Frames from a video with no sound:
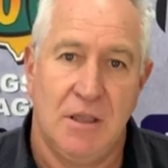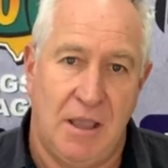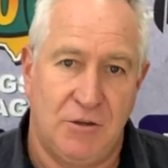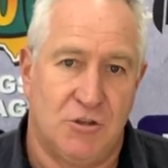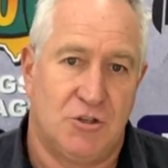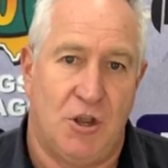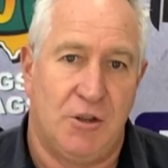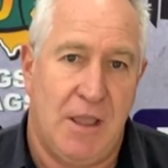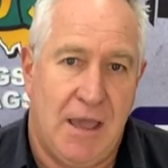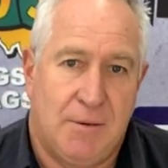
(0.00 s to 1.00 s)
and just show
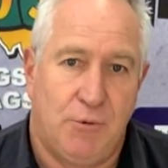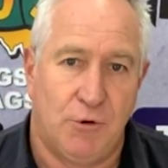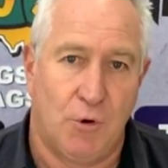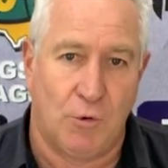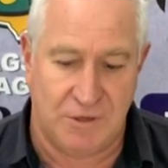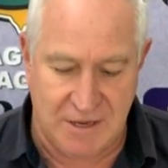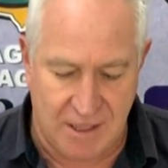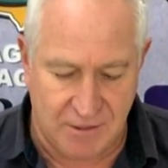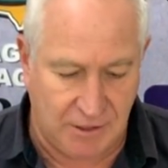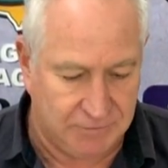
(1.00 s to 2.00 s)
you how to put it all
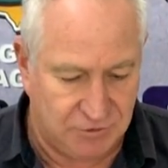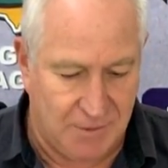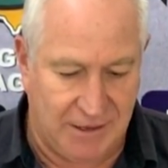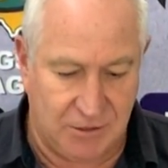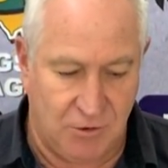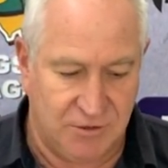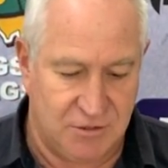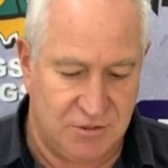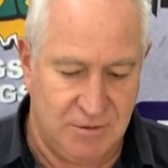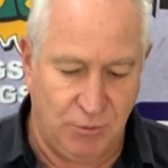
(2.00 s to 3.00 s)
together to make it nice
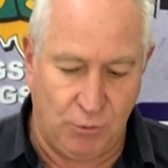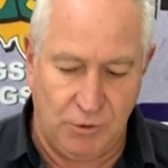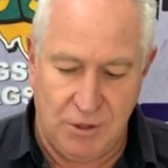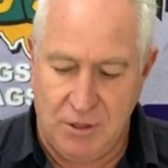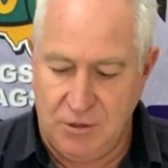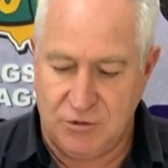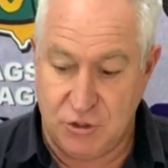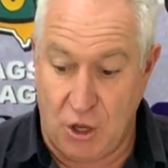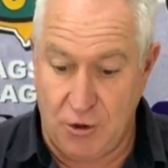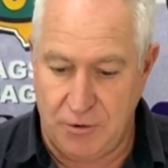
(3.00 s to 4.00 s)
and simple.
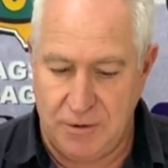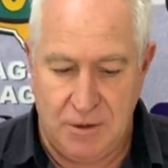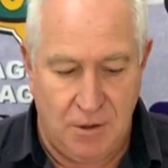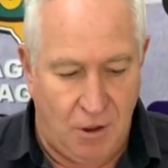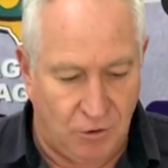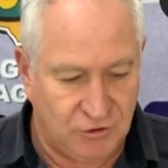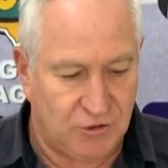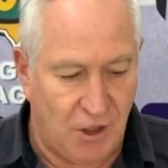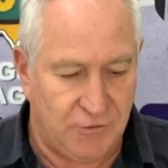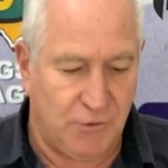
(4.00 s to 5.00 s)
So I'll
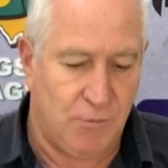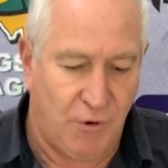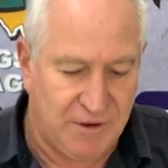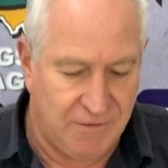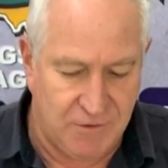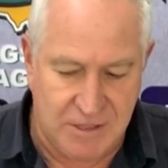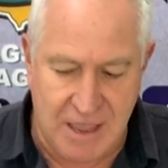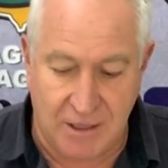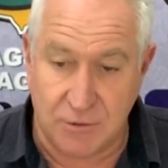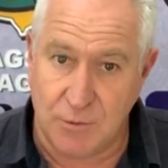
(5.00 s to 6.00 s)
just go through and point
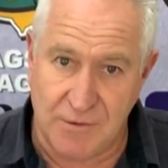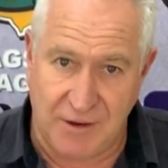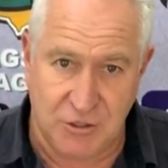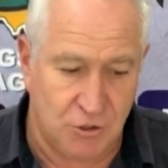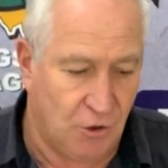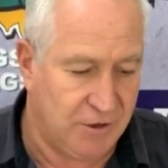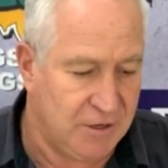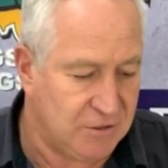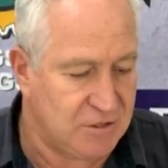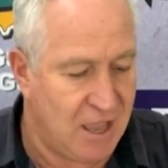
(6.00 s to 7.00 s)
everything out that we've actually got
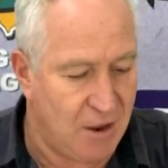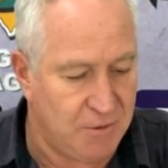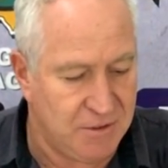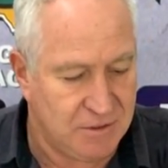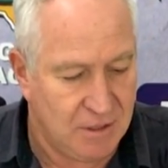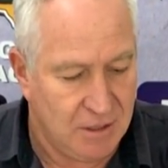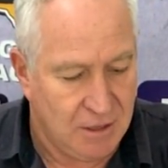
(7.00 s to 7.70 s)
here to start with.